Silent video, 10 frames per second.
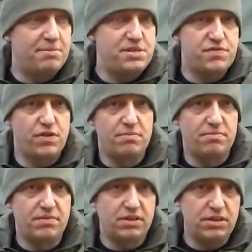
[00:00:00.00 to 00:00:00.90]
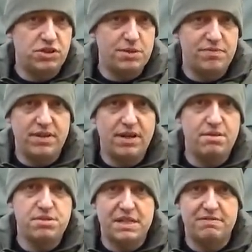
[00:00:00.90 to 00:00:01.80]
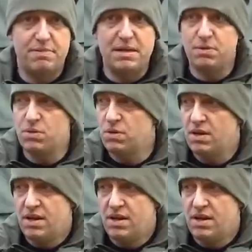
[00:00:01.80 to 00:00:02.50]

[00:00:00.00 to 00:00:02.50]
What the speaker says: up is from YouTube videos and other people.